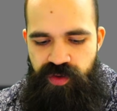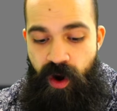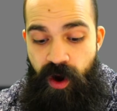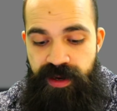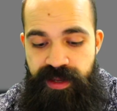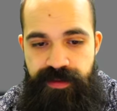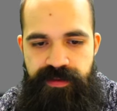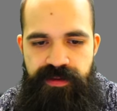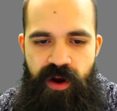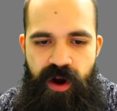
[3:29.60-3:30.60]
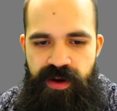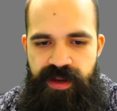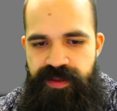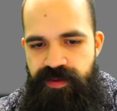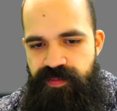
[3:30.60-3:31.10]
rETH, our
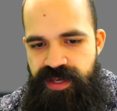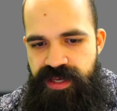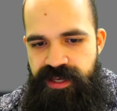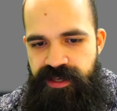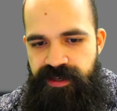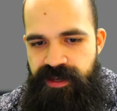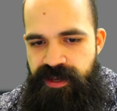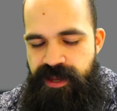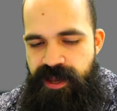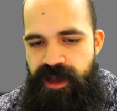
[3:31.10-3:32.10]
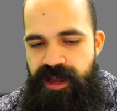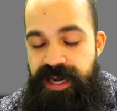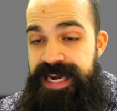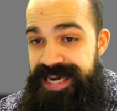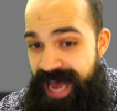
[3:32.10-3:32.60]
ETH being uh,
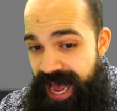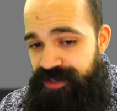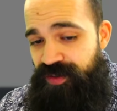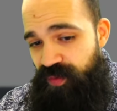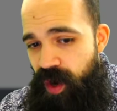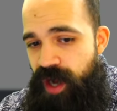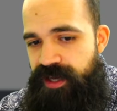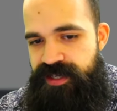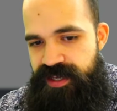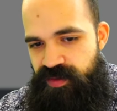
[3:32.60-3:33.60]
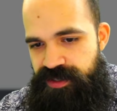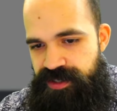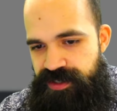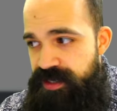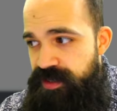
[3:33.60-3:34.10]
not Rocket ETH, which
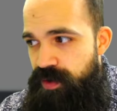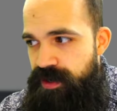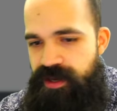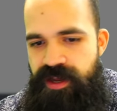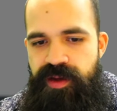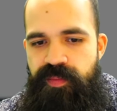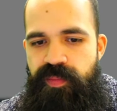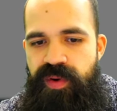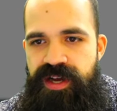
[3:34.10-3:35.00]
is this one, but